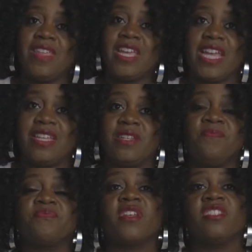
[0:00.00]
thing is
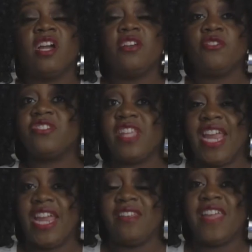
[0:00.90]
to
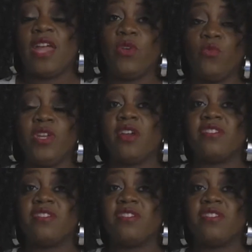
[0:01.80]
understand that when we are